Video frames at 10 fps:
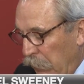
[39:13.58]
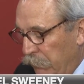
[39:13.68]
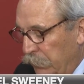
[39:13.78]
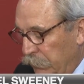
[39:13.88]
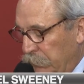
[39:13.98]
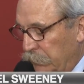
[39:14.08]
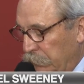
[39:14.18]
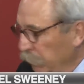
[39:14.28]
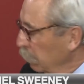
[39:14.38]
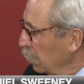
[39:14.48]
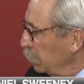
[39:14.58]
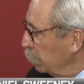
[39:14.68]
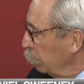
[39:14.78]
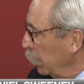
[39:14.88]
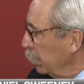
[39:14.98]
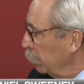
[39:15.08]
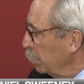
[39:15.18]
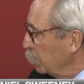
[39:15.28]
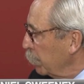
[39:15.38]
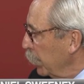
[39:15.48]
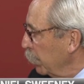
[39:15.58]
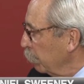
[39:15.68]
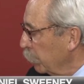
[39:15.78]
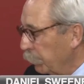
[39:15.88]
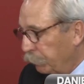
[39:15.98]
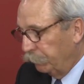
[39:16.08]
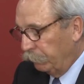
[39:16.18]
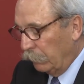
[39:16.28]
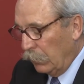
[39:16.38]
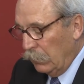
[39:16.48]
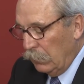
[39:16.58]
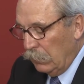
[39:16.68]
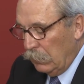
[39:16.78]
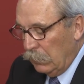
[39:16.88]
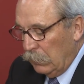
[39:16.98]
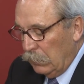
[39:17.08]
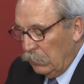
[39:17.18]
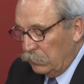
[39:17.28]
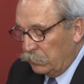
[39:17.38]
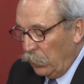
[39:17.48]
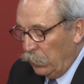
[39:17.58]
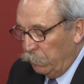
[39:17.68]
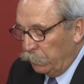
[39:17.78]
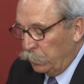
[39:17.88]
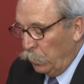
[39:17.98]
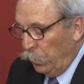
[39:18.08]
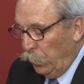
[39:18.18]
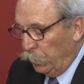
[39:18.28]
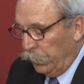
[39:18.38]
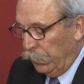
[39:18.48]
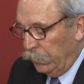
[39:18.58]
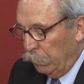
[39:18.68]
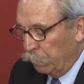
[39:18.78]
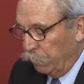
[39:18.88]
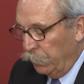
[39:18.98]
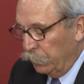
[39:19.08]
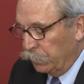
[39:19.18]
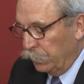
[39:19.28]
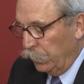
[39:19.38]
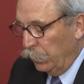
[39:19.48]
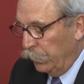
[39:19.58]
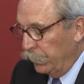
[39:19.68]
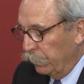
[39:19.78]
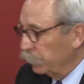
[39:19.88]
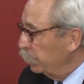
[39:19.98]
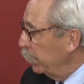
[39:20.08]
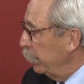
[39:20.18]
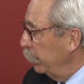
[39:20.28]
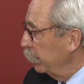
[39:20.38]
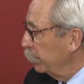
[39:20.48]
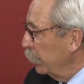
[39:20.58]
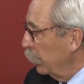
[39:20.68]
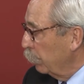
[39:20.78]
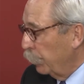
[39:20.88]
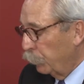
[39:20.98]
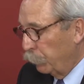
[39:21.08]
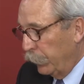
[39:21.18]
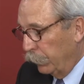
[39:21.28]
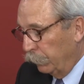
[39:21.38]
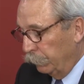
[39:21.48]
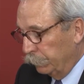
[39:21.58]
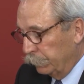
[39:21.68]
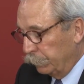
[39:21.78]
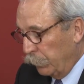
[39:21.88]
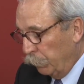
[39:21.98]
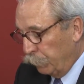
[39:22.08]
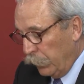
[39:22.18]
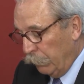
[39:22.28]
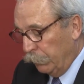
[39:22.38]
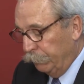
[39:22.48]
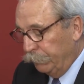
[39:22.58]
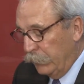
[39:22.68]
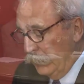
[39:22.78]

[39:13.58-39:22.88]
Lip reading: evidences of just blatant misbehavior. Starting with Toyota a number of years ago and their sticky accelerator pedal problem,